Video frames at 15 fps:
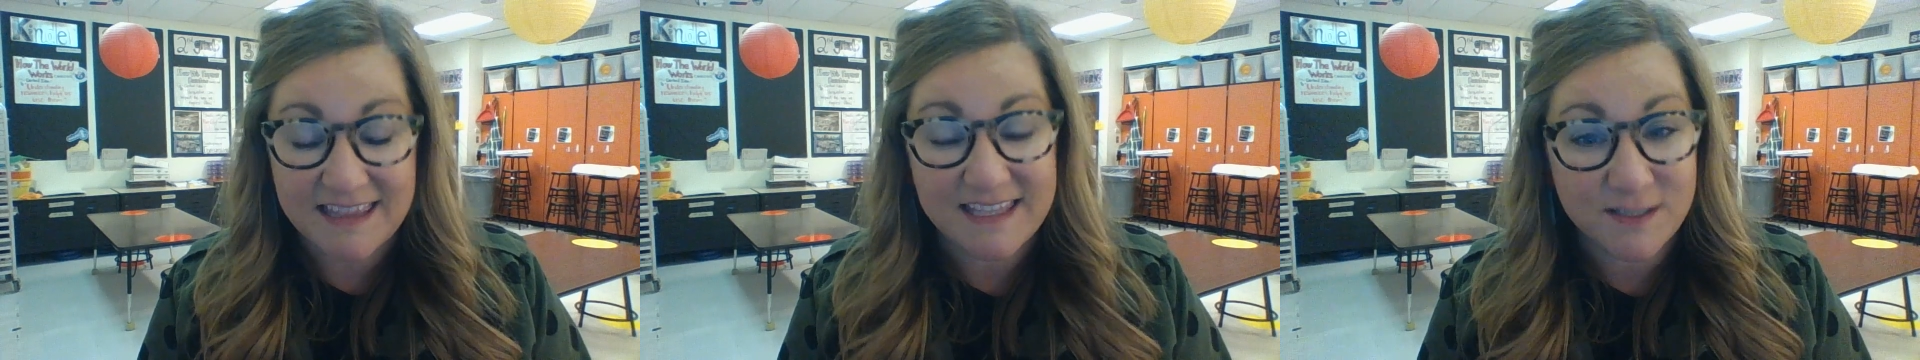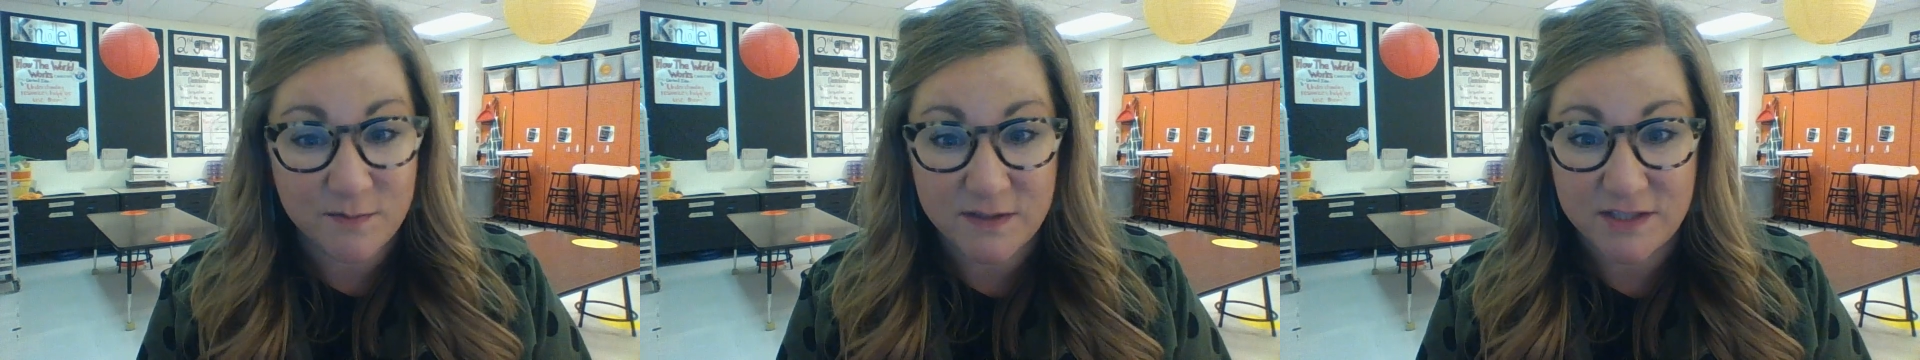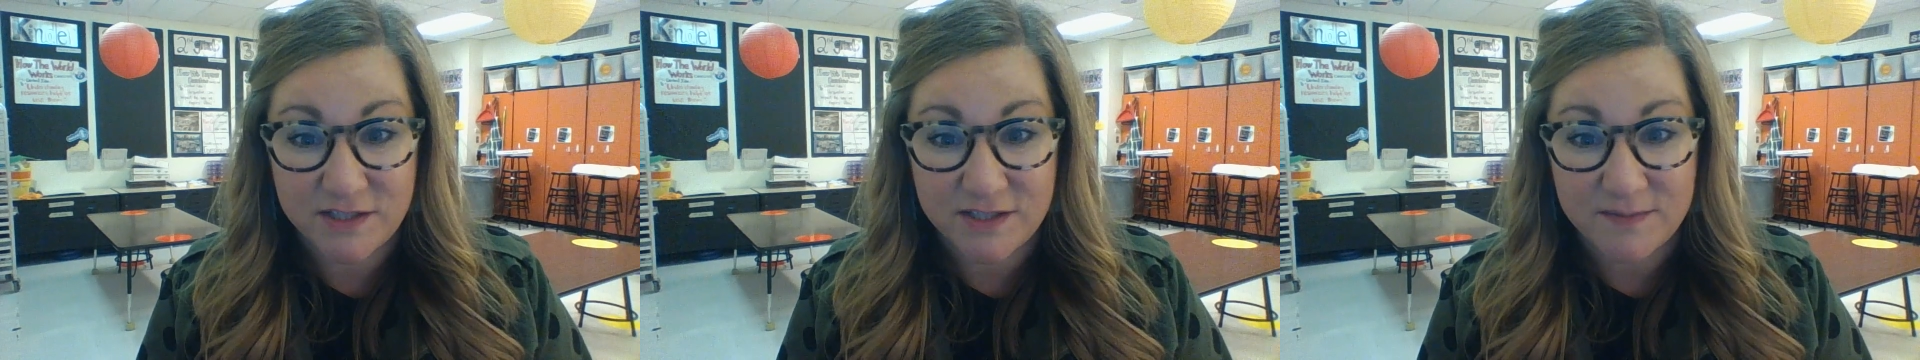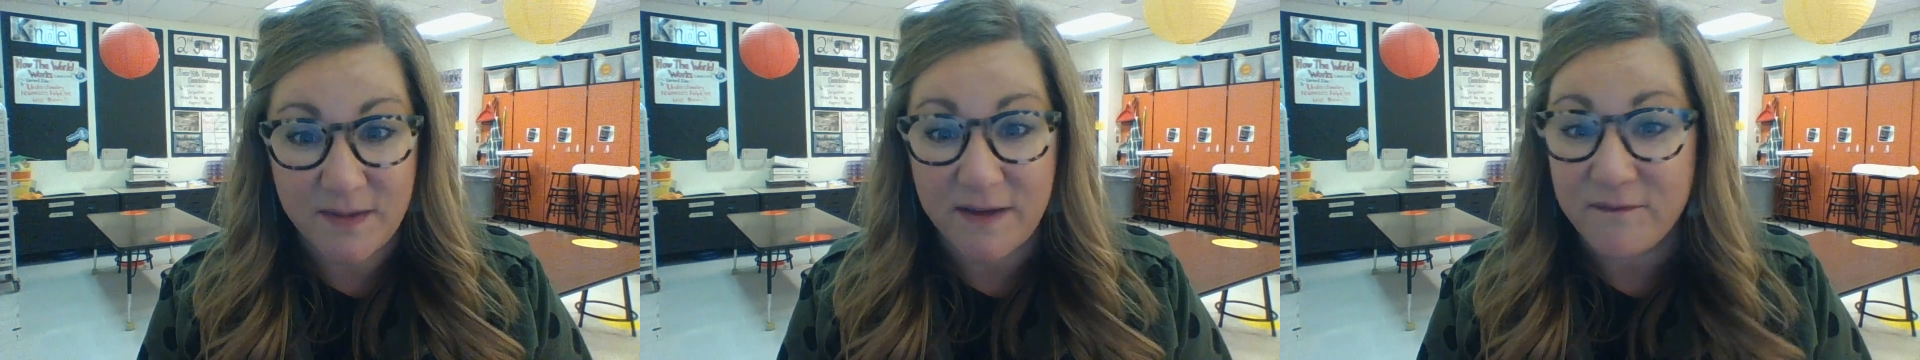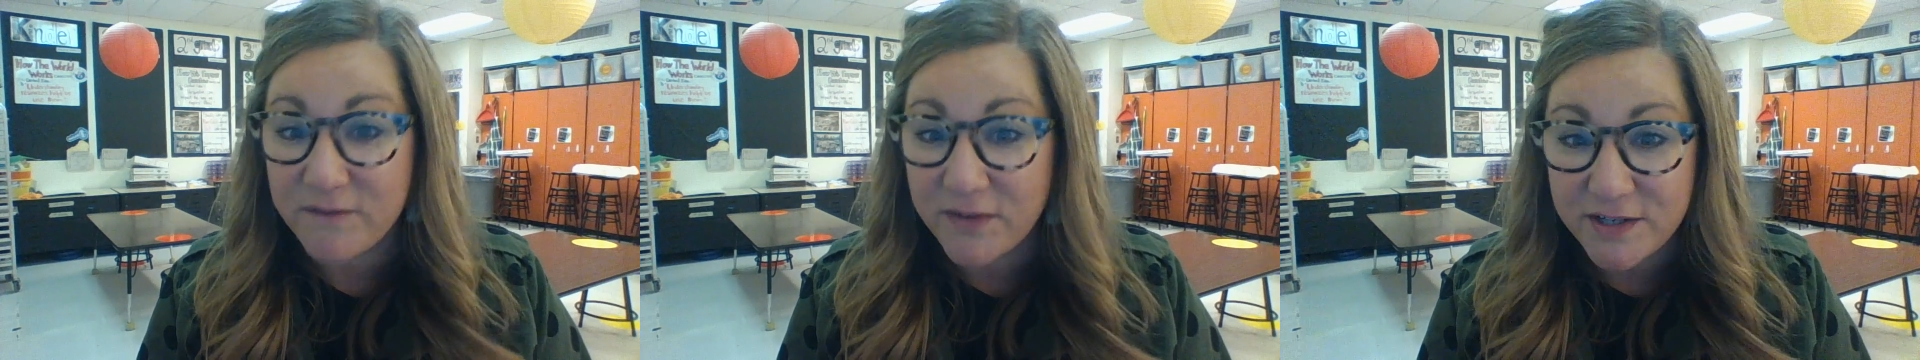This was just
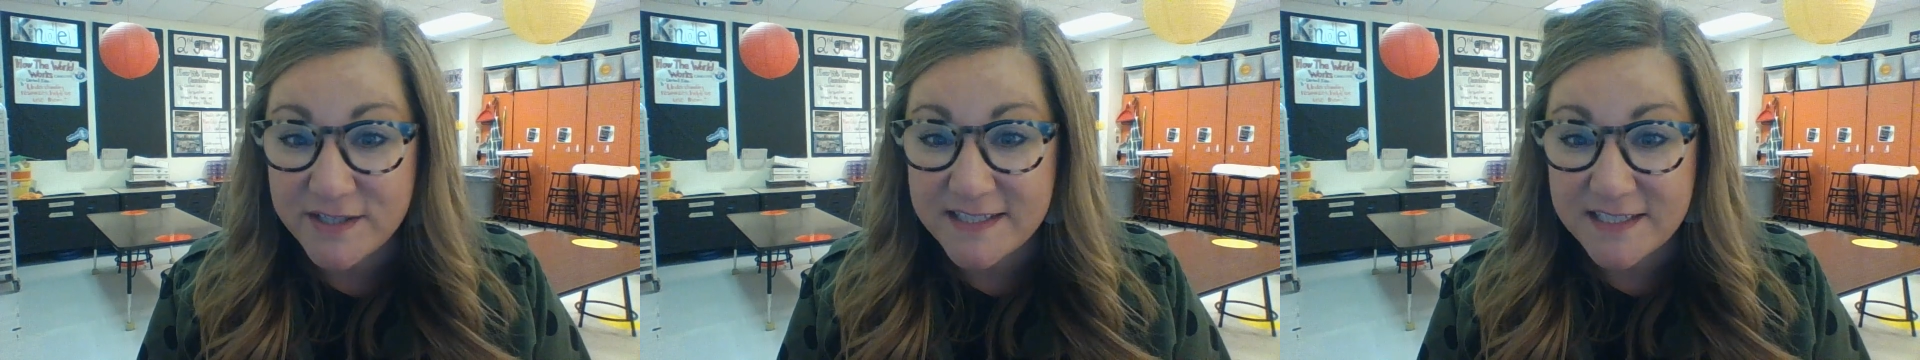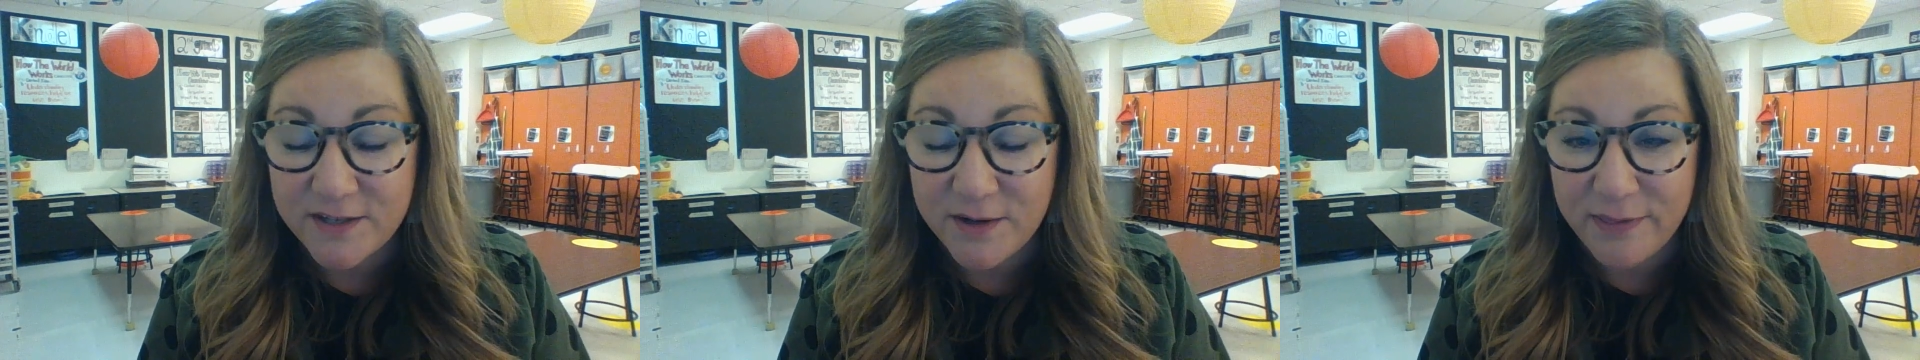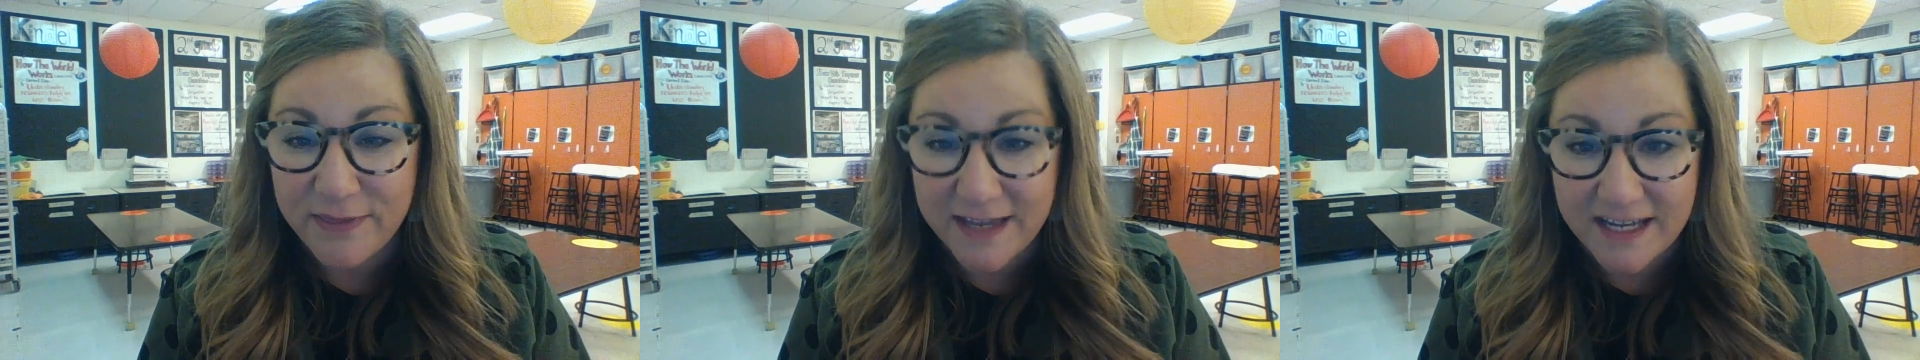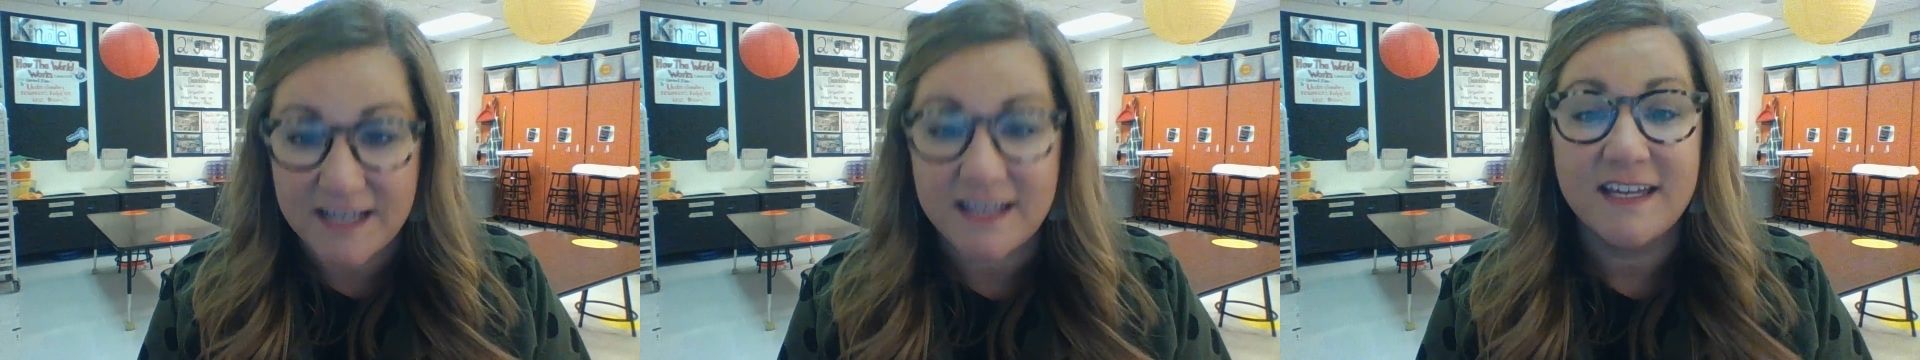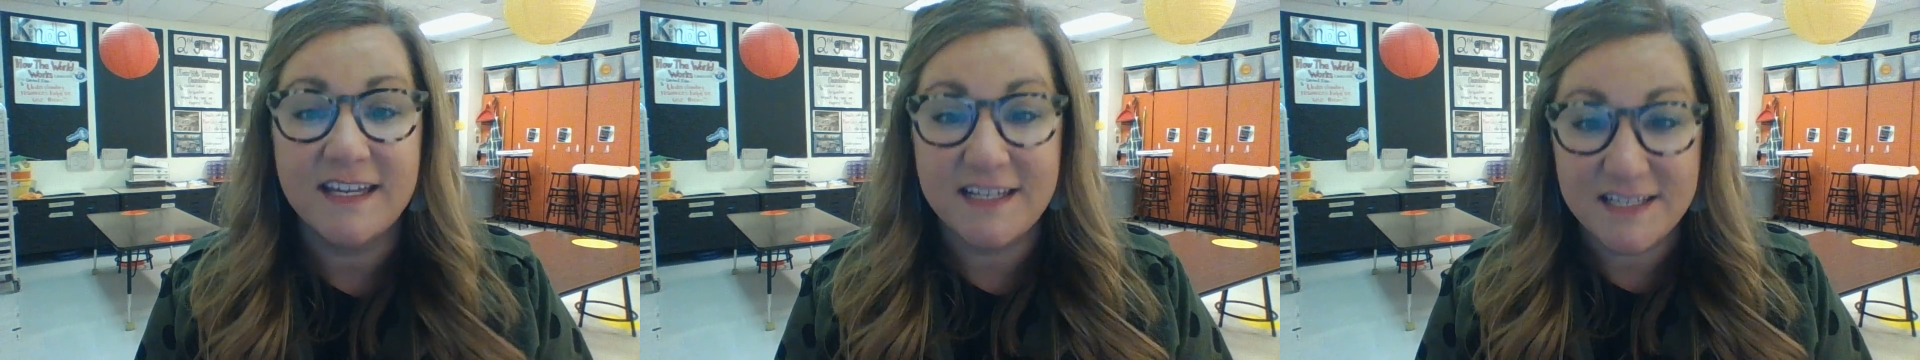my first little thing
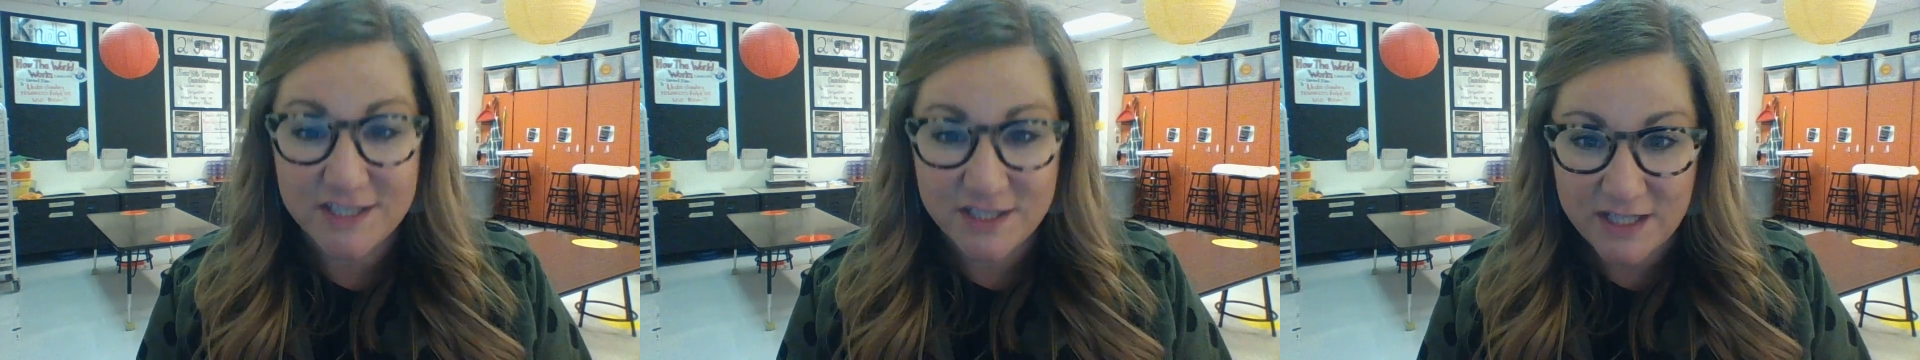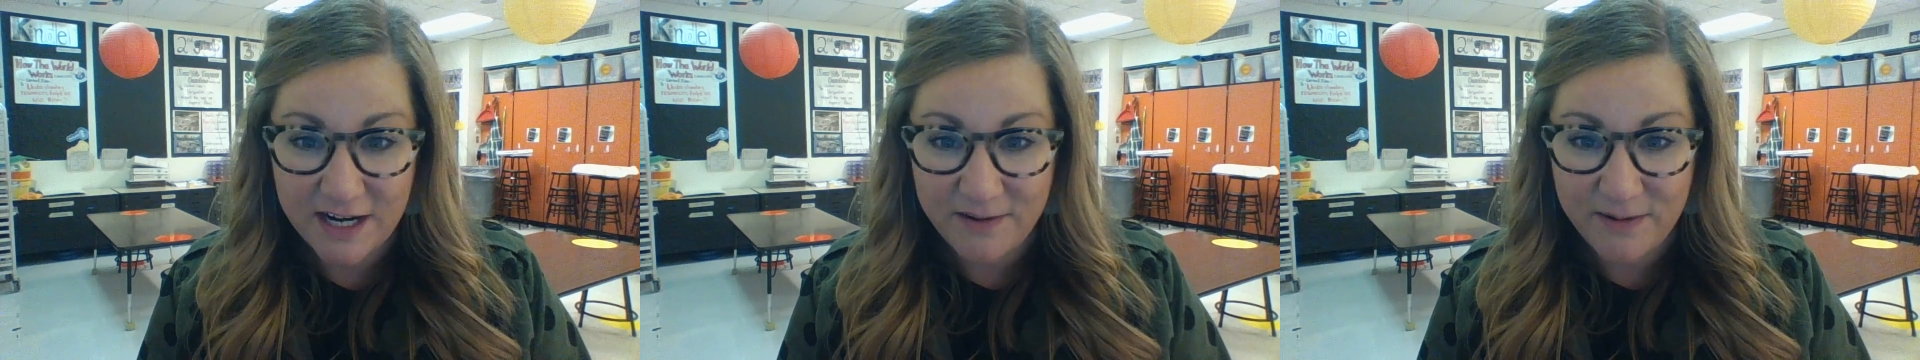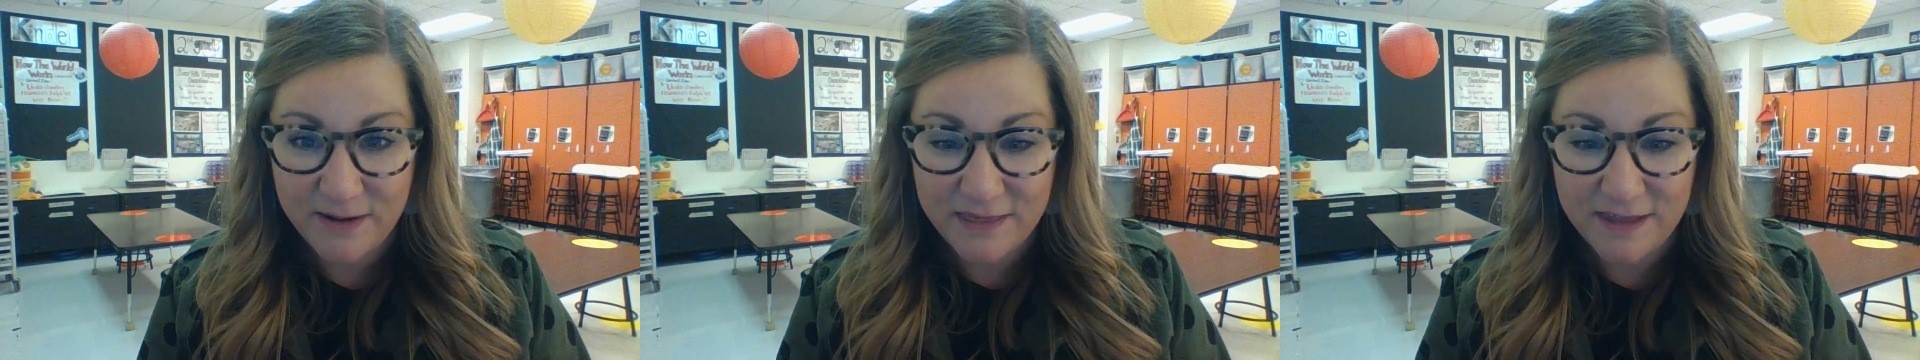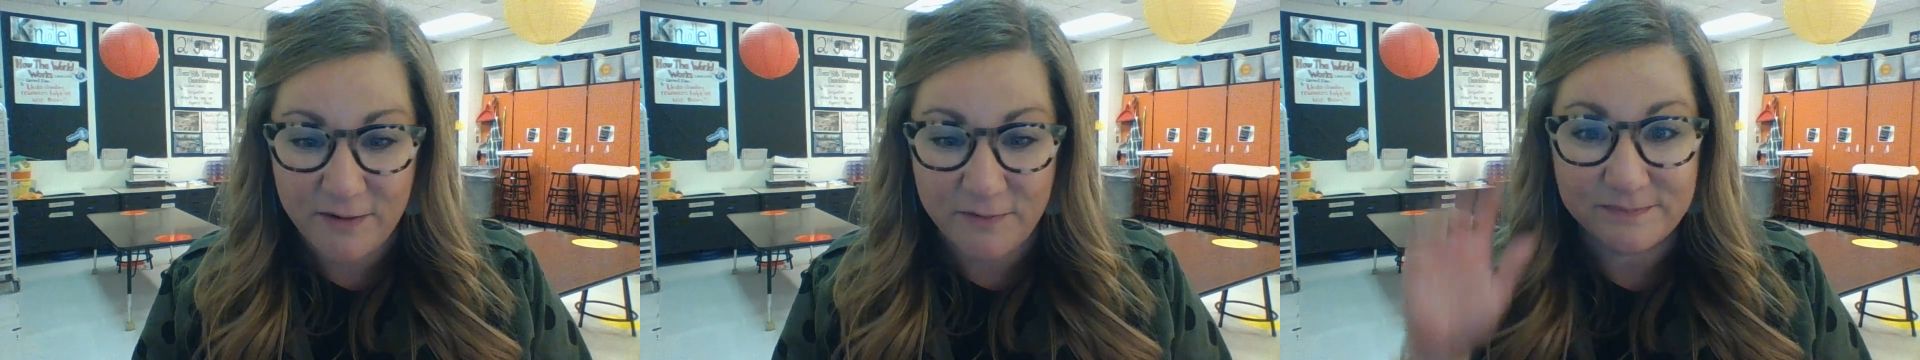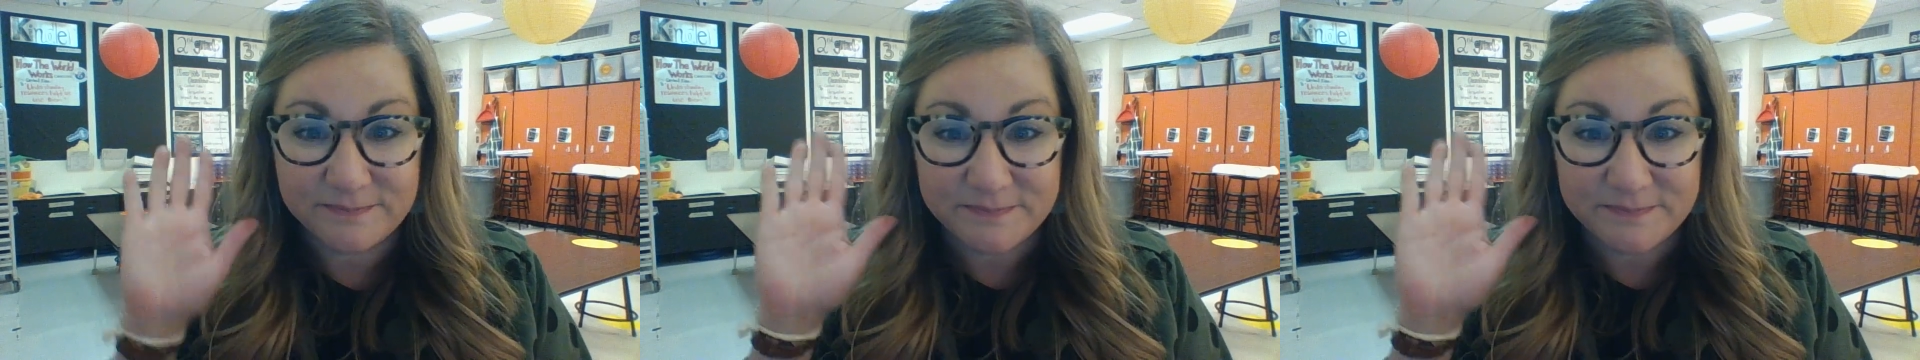to share with you.